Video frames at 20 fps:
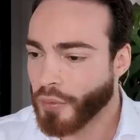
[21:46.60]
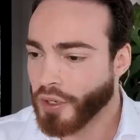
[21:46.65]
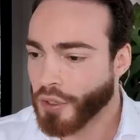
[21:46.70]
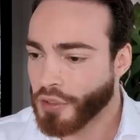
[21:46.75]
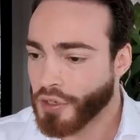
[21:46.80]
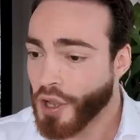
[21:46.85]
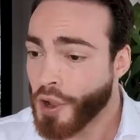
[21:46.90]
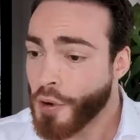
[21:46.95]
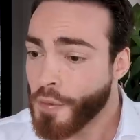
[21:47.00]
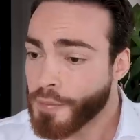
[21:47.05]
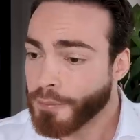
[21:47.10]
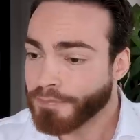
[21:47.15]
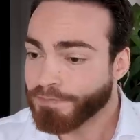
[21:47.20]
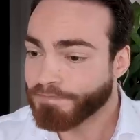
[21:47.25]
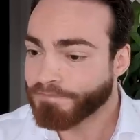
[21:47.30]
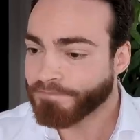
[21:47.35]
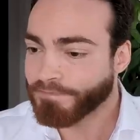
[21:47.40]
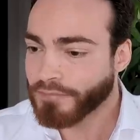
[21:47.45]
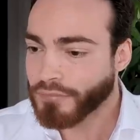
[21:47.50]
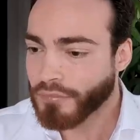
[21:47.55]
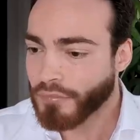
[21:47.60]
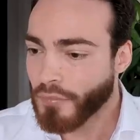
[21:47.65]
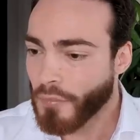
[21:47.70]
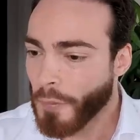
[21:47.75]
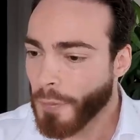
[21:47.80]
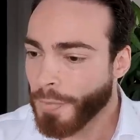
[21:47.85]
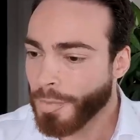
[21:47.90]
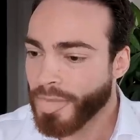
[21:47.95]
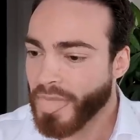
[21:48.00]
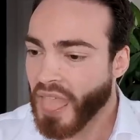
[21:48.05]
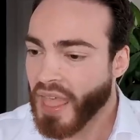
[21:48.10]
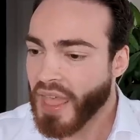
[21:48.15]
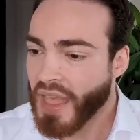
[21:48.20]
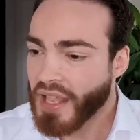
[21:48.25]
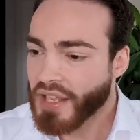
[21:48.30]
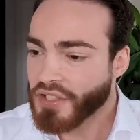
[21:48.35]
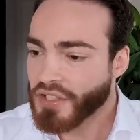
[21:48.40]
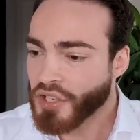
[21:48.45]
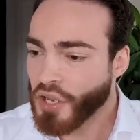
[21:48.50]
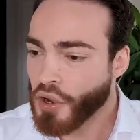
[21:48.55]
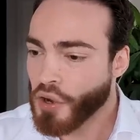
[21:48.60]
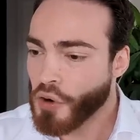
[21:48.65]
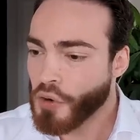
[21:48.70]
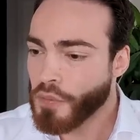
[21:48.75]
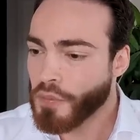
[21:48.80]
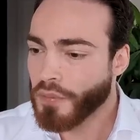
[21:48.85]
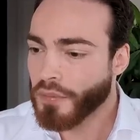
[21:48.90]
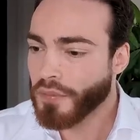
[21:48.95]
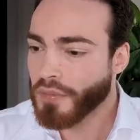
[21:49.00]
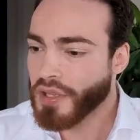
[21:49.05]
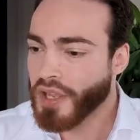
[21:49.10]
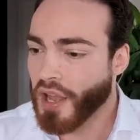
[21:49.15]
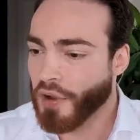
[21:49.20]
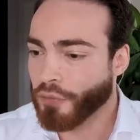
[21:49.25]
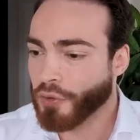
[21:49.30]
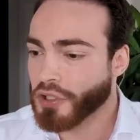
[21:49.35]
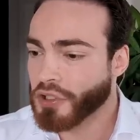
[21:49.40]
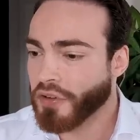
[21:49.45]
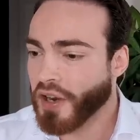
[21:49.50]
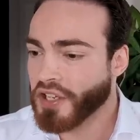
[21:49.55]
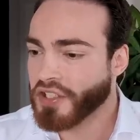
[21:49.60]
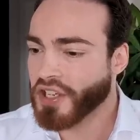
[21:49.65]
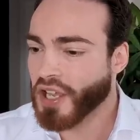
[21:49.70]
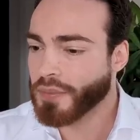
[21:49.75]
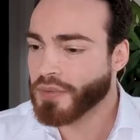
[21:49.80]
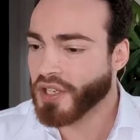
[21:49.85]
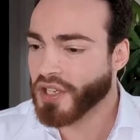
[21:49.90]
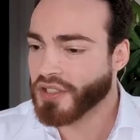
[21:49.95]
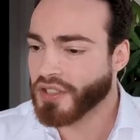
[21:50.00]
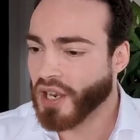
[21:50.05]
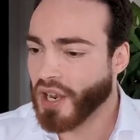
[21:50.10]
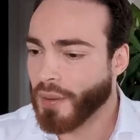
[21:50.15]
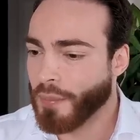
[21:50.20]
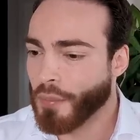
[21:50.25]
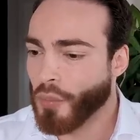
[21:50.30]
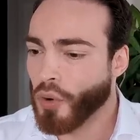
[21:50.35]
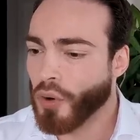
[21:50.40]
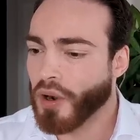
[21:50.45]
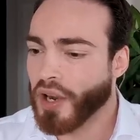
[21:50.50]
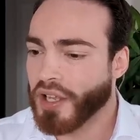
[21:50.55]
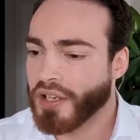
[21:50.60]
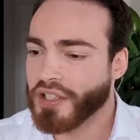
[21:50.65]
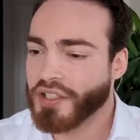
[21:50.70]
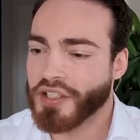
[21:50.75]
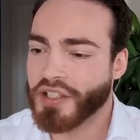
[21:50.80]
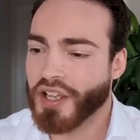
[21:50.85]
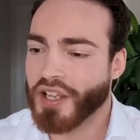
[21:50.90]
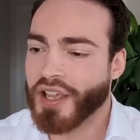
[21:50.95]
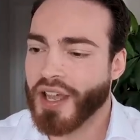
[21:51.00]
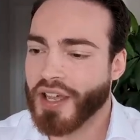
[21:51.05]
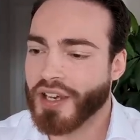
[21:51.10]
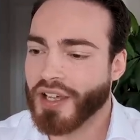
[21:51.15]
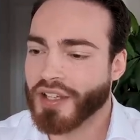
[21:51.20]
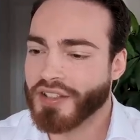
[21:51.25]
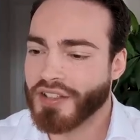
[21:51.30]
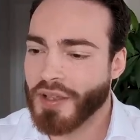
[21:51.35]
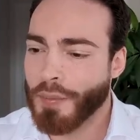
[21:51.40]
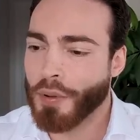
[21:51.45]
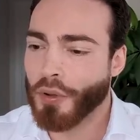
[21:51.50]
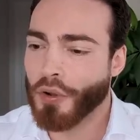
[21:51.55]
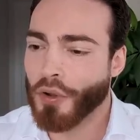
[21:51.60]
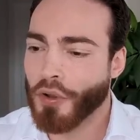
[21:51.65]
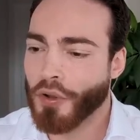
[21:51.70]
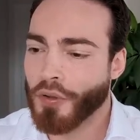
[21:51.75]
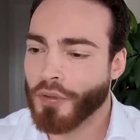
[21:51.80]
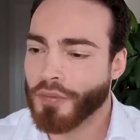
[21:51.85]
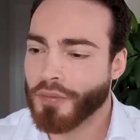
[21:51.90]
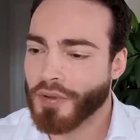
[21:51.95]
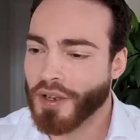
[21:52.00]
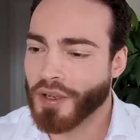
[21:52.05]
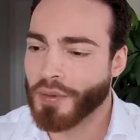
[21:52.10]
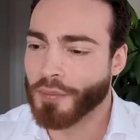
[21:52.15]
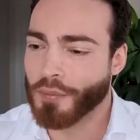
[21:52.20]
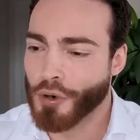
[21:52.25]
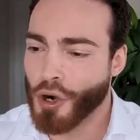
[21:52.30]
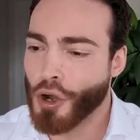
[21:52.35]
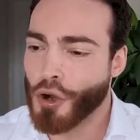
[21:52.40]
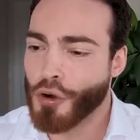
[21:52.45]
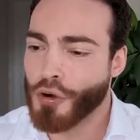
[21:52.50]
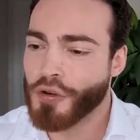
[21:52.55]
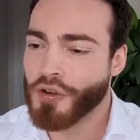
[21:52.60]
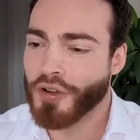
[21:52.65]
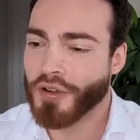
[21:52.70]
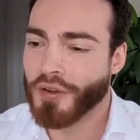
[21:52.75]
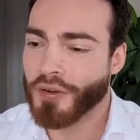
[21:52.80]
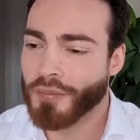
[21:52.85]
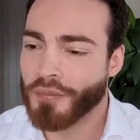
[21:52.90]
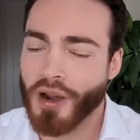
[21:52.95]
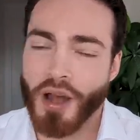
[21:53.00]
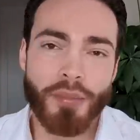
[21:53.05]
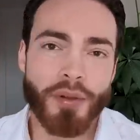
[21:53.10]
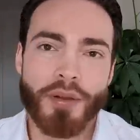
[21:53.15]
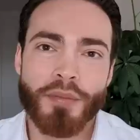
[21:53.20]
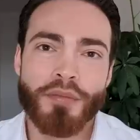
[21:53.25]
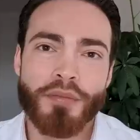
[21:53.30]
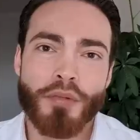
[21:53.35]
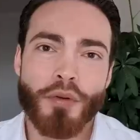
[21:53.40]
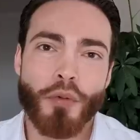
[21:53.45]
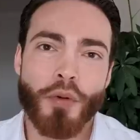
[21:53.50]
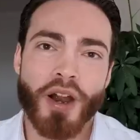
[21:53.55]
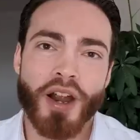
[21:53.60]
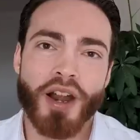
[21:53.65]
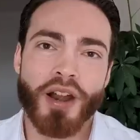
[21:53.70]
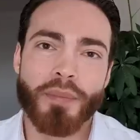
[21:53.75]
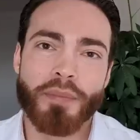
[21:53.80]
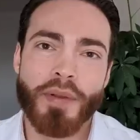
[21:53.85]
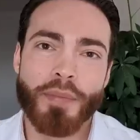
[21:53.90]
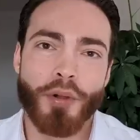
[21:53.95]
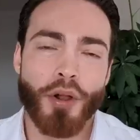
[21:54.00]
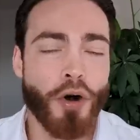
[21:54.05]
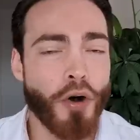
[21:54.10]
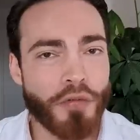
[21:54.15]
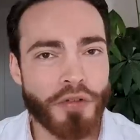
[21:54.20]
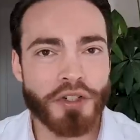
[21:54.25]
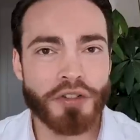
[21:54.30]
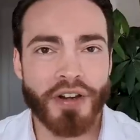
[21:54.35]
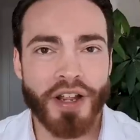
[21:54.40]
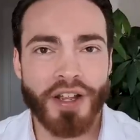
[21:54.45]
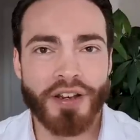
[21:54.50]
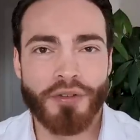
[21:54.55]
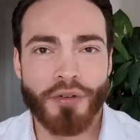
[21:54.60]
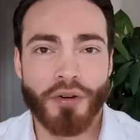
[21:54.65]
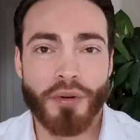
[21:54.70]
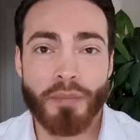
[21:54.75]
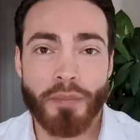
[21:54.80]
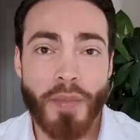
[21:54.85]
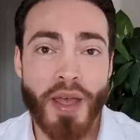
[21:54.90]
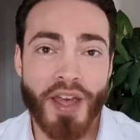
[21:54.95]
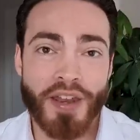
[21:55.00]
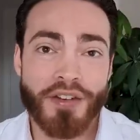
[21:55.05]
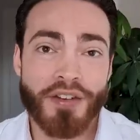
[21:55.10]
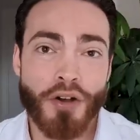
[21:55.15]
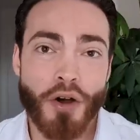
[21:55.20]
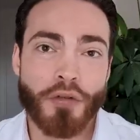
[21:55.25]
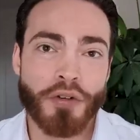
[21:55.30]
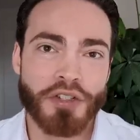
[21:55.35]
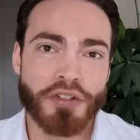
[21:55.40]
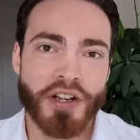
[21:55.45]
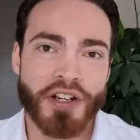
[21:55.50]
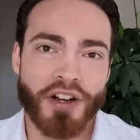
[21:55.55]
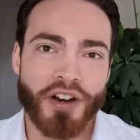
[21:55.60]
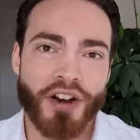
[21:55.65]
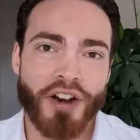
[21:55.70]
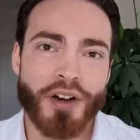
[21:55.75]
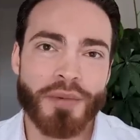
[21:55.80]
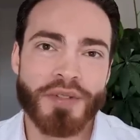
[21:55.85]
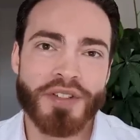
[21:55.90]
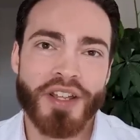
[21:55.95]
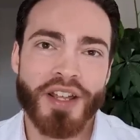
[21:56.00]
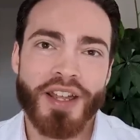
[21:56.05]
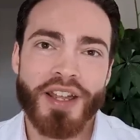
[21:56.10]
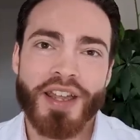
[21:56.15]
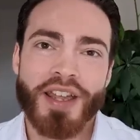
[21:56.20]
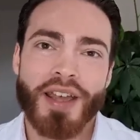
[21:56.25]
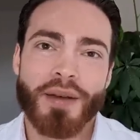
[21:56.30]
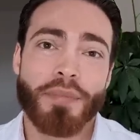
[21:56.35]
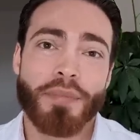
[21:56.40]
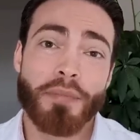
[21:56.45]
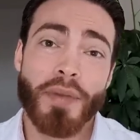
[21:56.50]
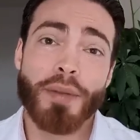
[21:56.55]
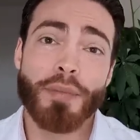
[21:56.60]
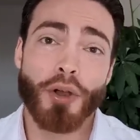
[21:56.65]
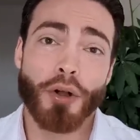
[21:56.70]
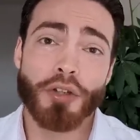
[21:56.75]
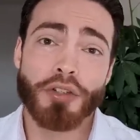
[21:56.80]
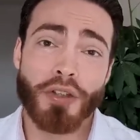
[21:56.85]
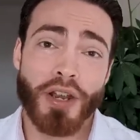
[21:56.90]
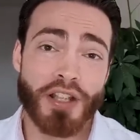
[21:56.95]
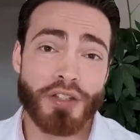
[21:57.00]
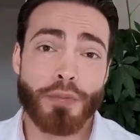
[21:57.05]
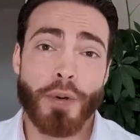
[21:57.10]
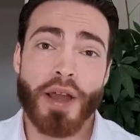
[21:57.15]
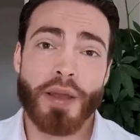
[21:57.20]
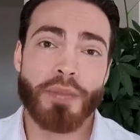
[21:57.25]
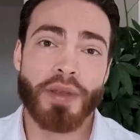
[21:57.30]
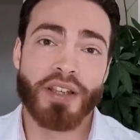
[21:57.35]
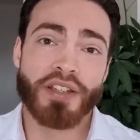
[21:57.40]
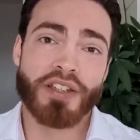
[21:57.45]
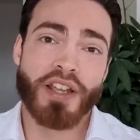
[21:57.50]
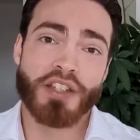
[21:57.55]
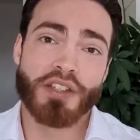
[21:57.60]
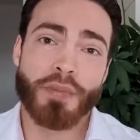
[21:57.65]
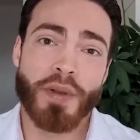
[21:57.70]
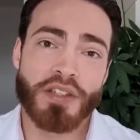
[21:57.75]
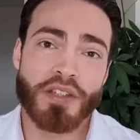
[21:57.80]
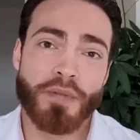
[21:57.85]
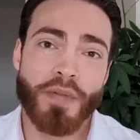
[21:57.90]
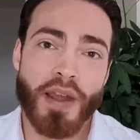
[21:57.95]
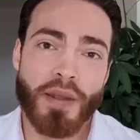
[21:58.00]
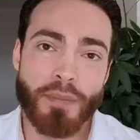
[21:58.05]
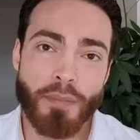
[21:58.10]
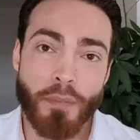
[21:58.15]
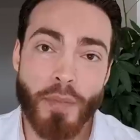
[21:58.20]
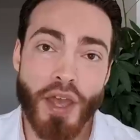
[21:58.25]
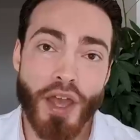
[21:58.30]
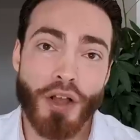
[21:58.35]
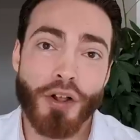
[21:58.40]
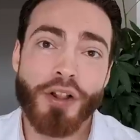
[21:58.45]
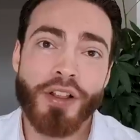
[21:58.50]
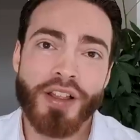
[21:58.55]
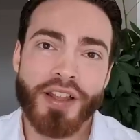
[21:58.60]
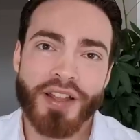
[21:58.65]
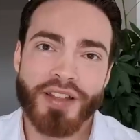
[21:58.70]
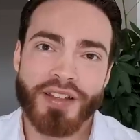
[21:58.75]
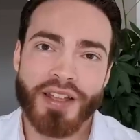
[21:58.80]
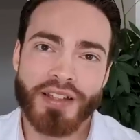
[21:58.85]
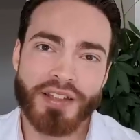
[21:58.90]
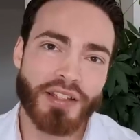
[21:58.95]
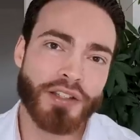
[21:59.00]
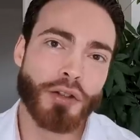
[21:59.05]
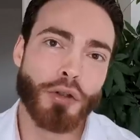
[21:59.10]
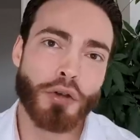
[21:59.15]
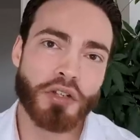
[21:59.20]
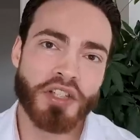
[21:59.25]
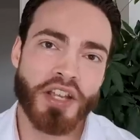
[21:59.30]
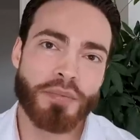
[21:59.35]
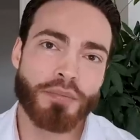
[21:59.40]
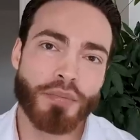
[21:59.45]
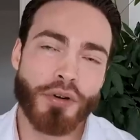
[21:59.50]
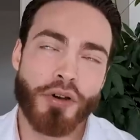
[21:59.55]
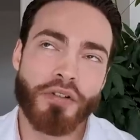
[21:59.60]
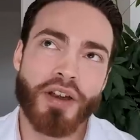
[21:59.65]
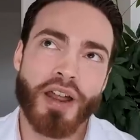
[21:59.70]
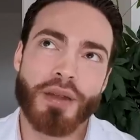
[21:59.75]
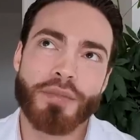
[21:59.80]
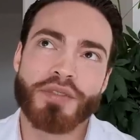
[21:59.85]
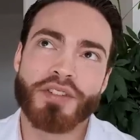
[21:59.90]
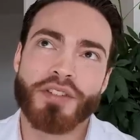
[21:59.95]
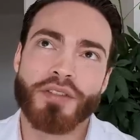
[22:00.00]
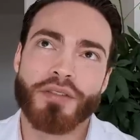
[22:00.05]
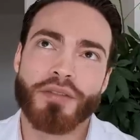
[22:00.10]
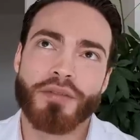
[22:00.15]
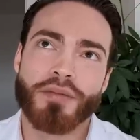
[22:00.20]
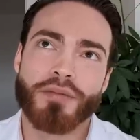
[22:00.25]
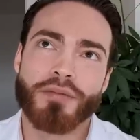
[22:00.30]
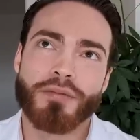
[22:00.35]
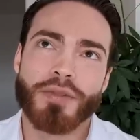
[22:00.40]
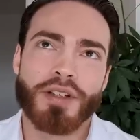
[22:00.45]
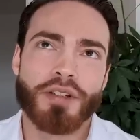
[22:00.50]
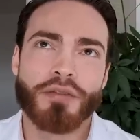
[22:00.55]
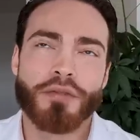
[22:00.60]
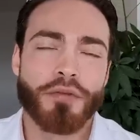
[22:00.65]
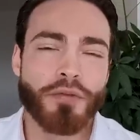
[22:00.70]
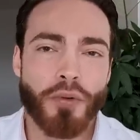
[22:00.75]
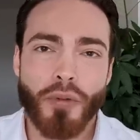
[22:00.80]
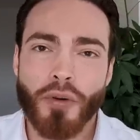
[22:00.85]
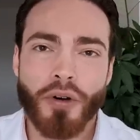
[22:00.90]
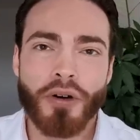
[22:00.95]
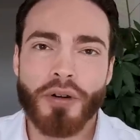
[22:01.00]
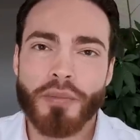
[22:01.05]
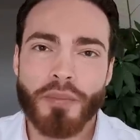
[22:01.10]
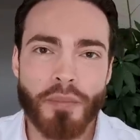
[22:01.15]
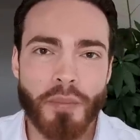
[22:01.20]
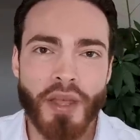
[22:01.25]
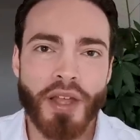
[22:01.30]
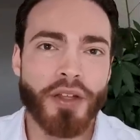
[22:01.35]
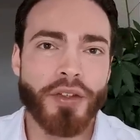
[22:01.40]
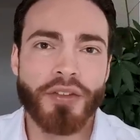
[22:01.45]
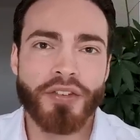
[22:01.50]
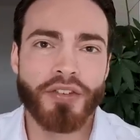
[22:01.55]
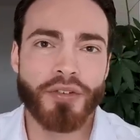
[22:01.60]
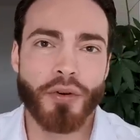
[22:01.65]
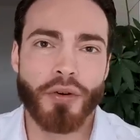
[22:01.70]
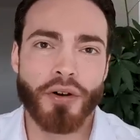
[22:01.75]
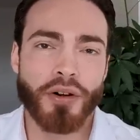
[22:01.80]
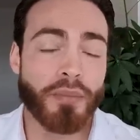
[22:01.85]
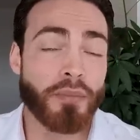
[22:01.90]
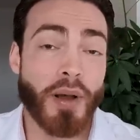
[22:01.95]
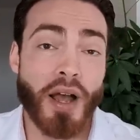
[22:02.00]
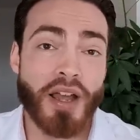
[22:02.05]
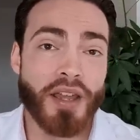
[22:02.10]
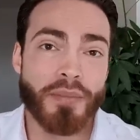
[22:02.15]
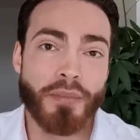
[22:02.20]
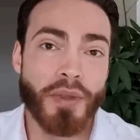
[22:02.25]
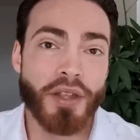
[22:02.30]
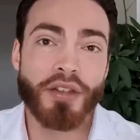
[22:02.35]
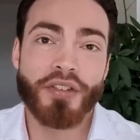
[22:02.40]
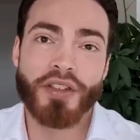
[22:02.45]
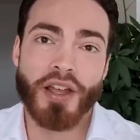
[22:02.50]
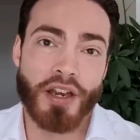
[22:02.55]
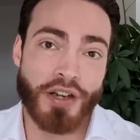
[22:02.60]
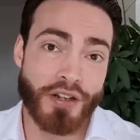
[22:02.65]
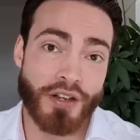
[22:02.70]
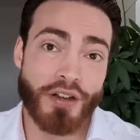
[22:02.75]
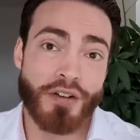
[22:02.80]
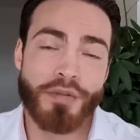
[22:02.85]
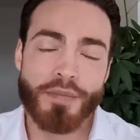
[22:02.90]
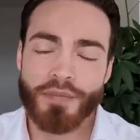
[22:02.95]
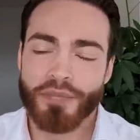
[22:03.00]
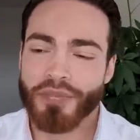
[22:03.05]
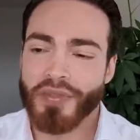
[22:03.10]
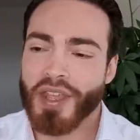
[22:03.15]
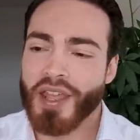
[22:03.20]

We don't know. So yeah, for the triceps, it's a lot more. And this is again a typical like bro problem where people overtrain, or men overtrain their arms. Maybe also that's why, because I specified male, that it looks at programs written for males or by males, I don't know.